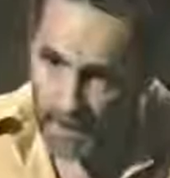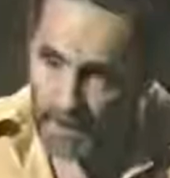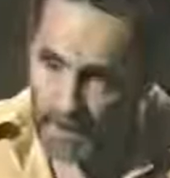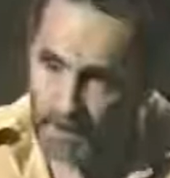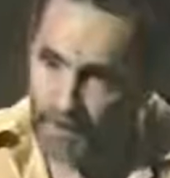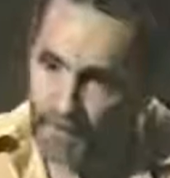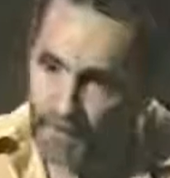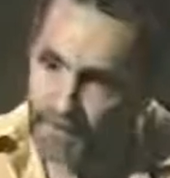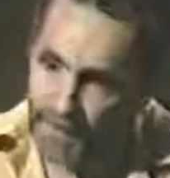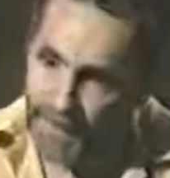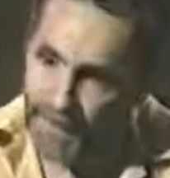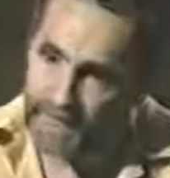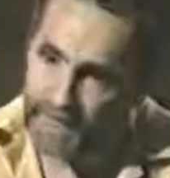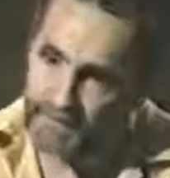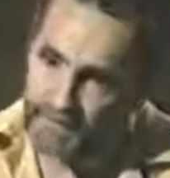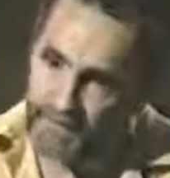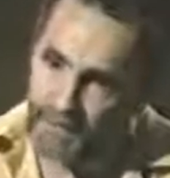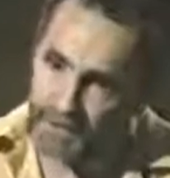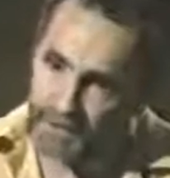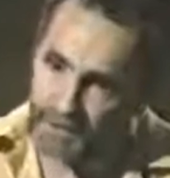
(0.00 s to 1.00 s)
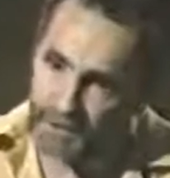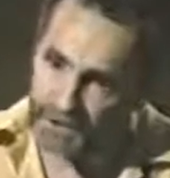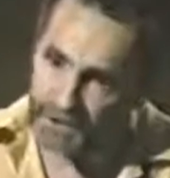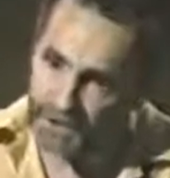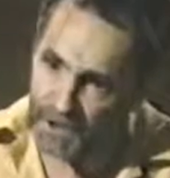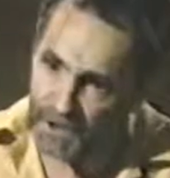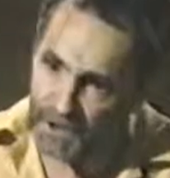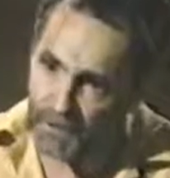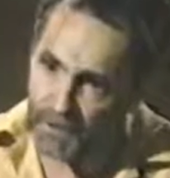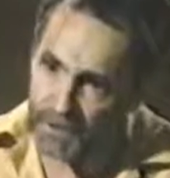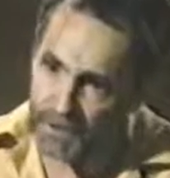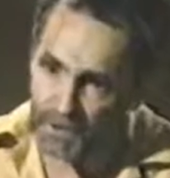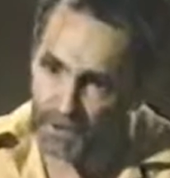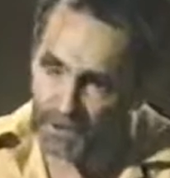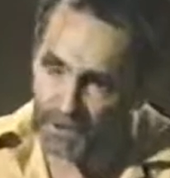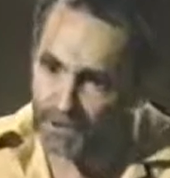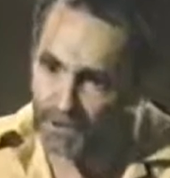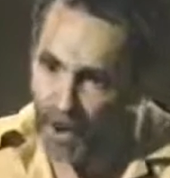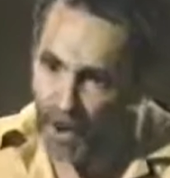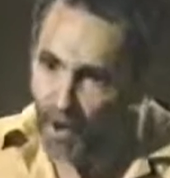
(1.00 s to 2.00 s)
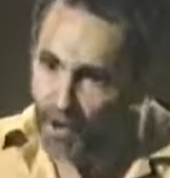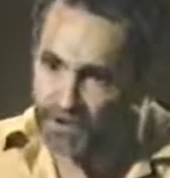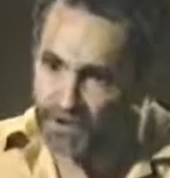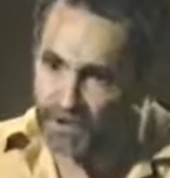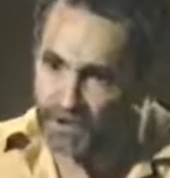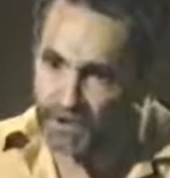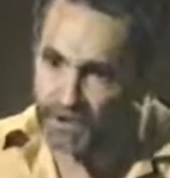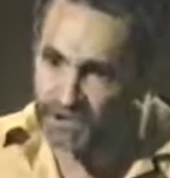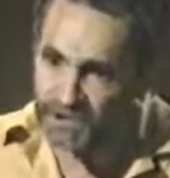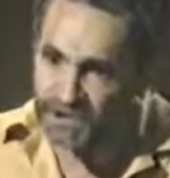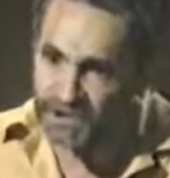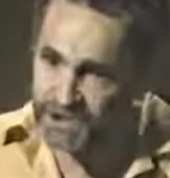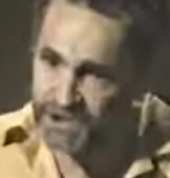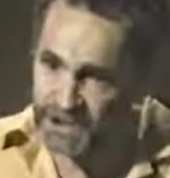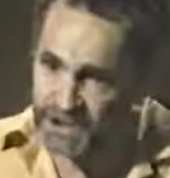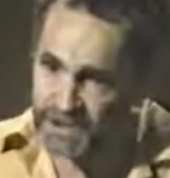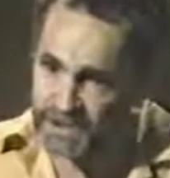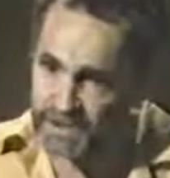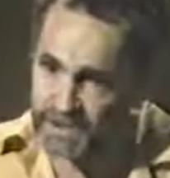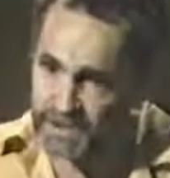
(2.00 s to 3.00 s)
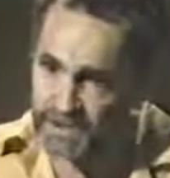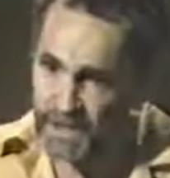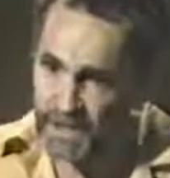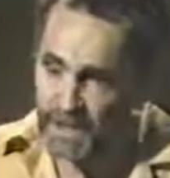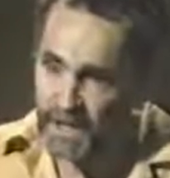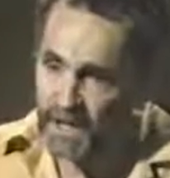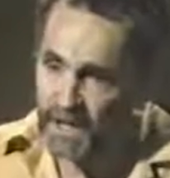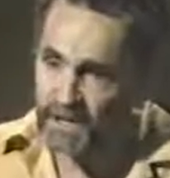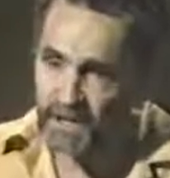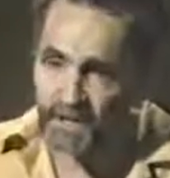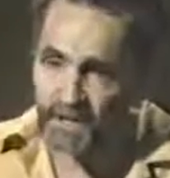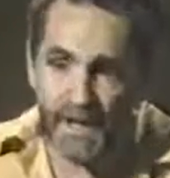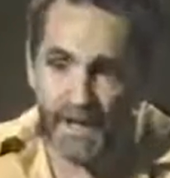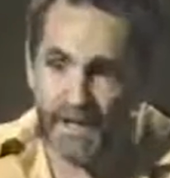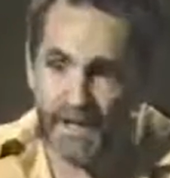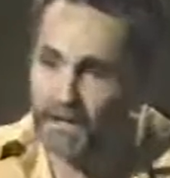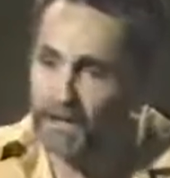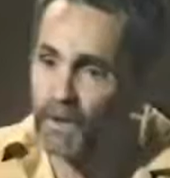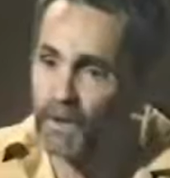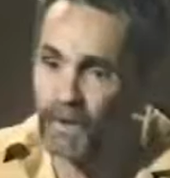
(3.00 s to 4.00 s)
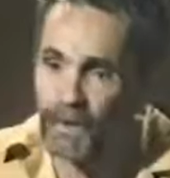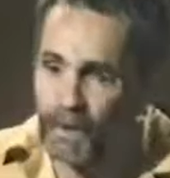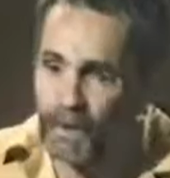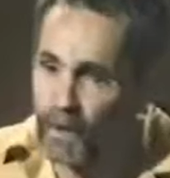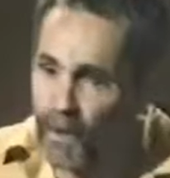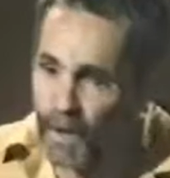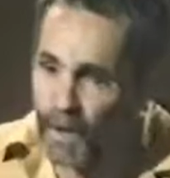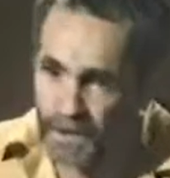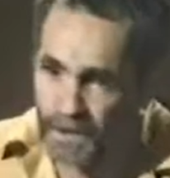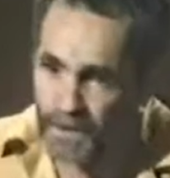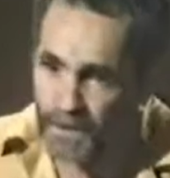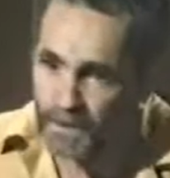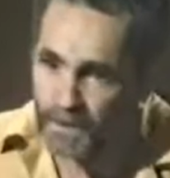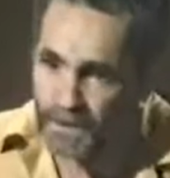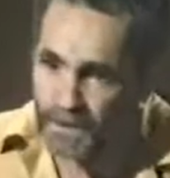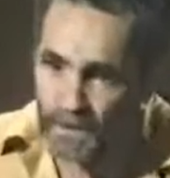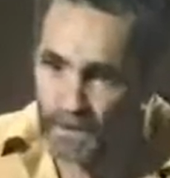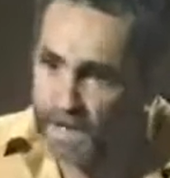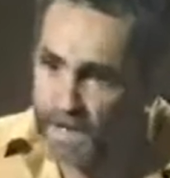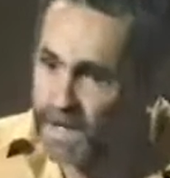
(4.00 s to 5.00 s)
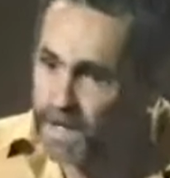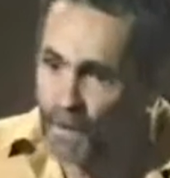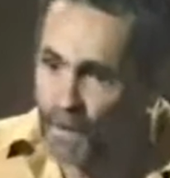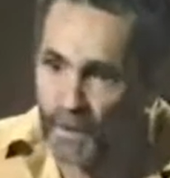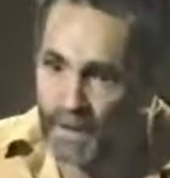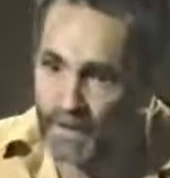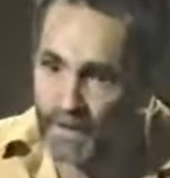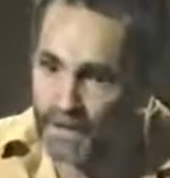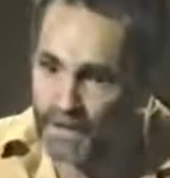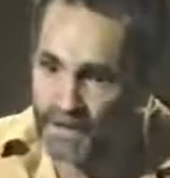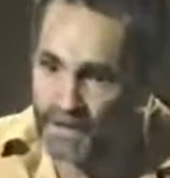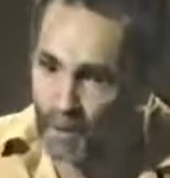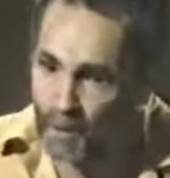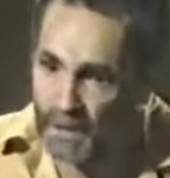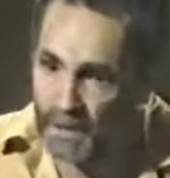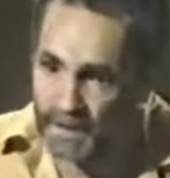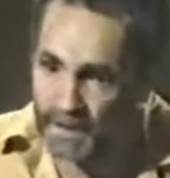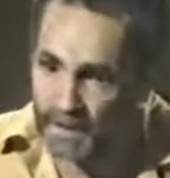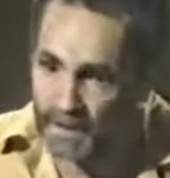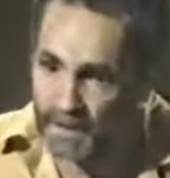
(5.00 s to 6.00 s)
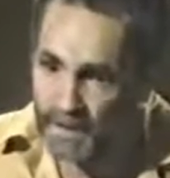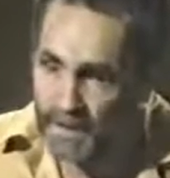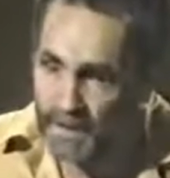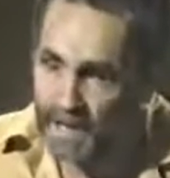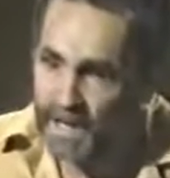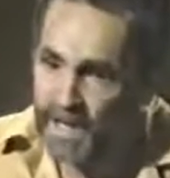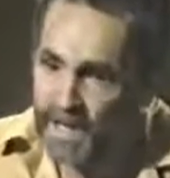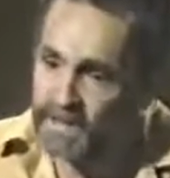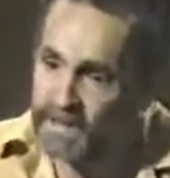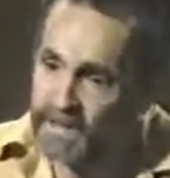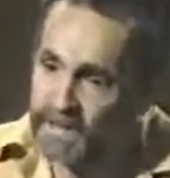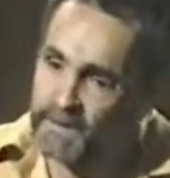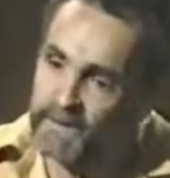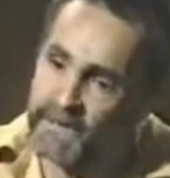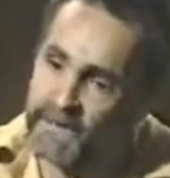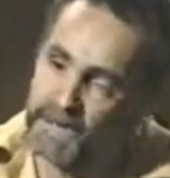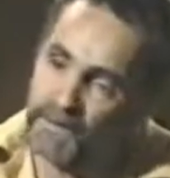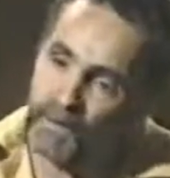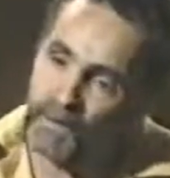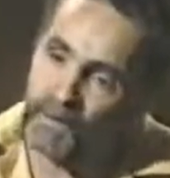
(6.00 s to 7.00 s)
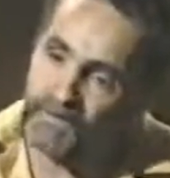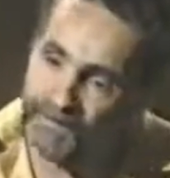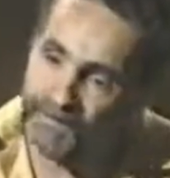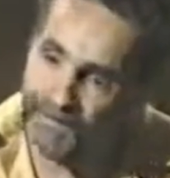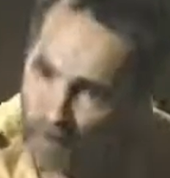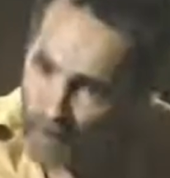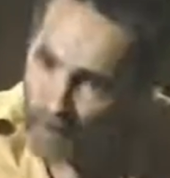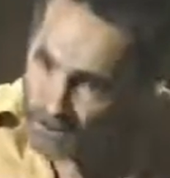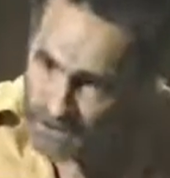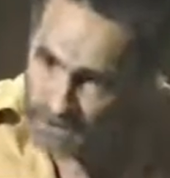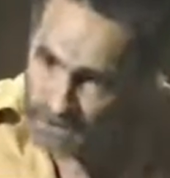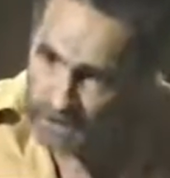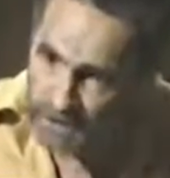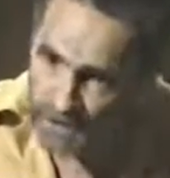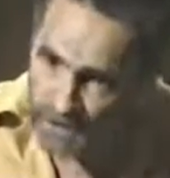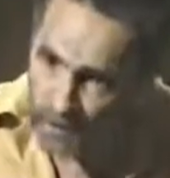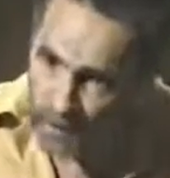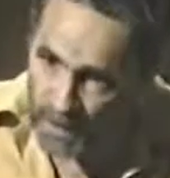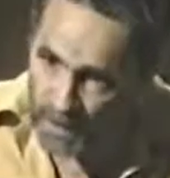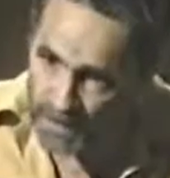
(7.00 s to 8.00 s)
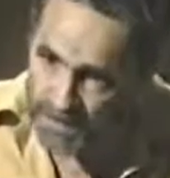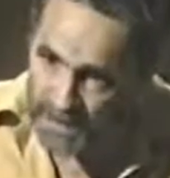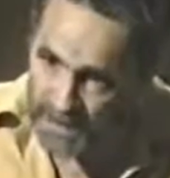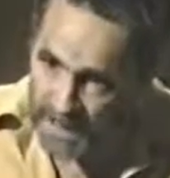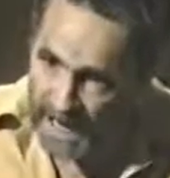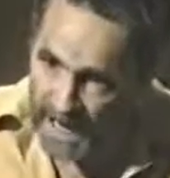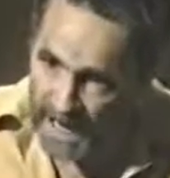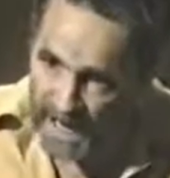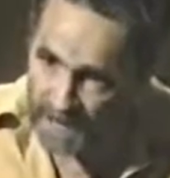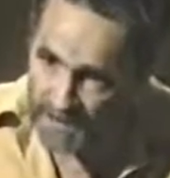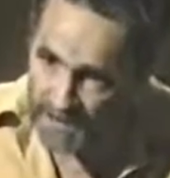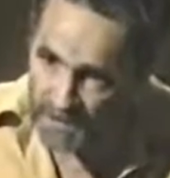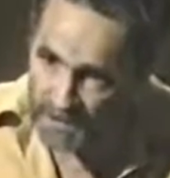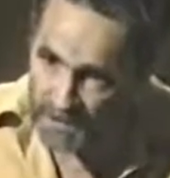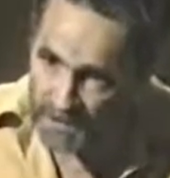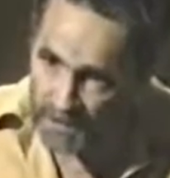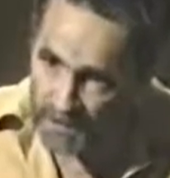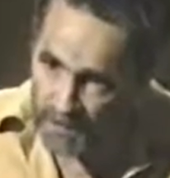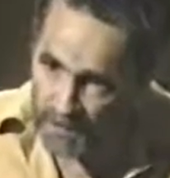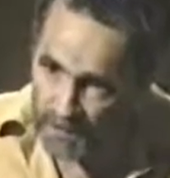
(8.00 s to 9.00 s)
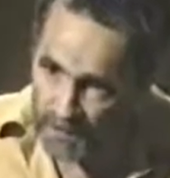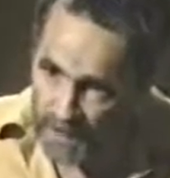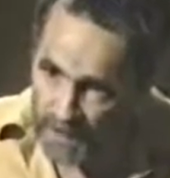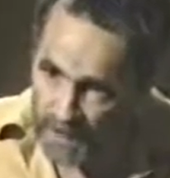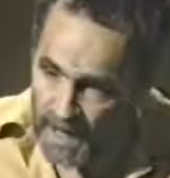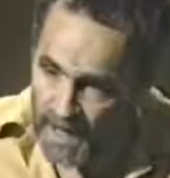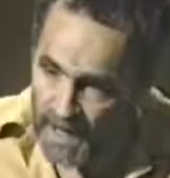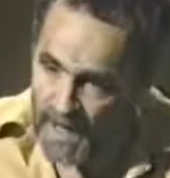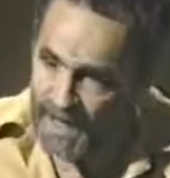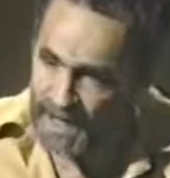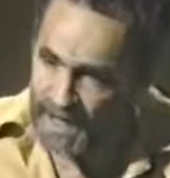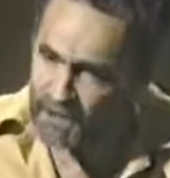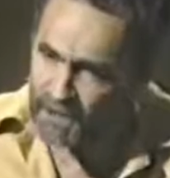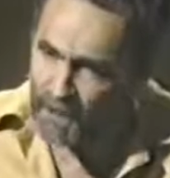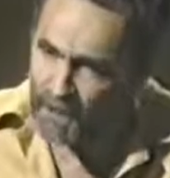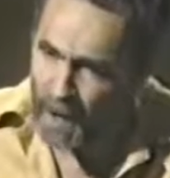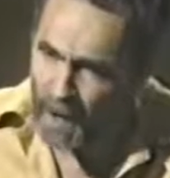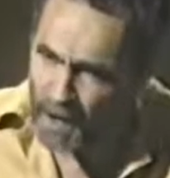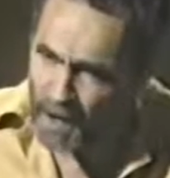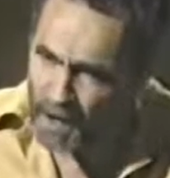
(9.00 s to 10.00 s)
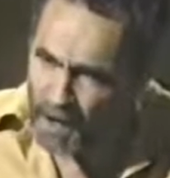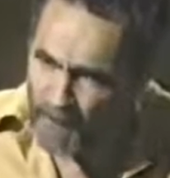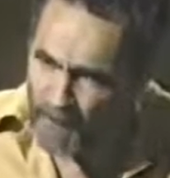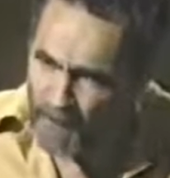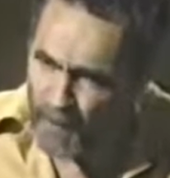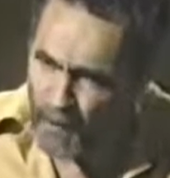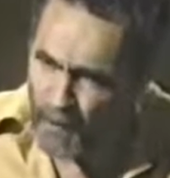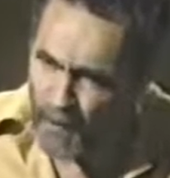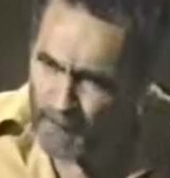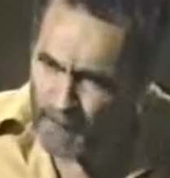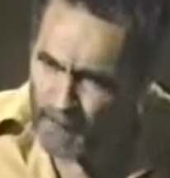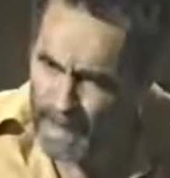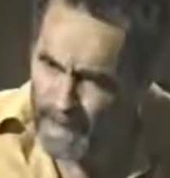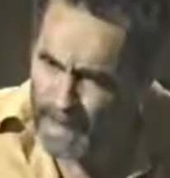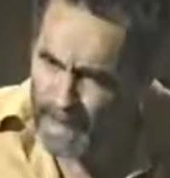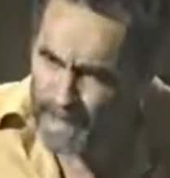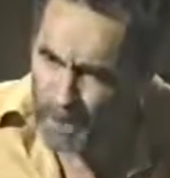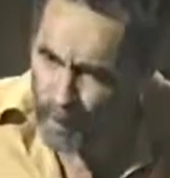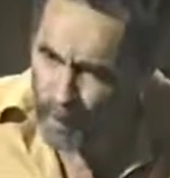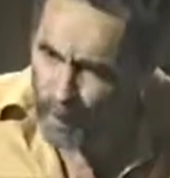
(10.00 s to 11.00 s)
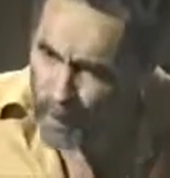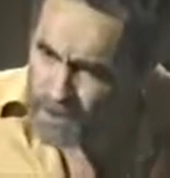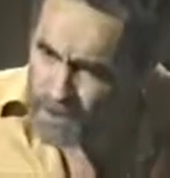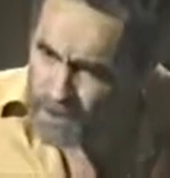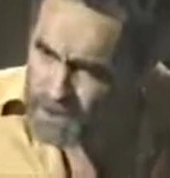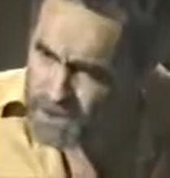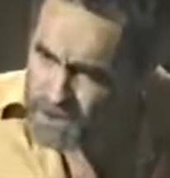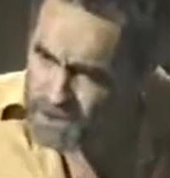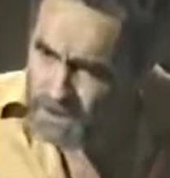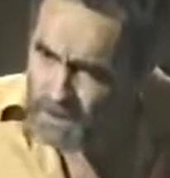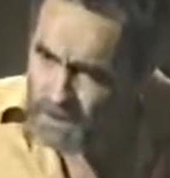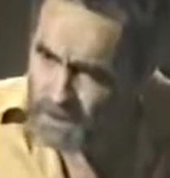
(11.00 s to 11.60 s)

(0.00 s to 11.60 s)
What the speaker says: You're fighting for your children, your dogs, and your chickens. There ain't no quarter. There ain't no in-between. Them men were forced to do what they had to do. And you hung them for obeying orders?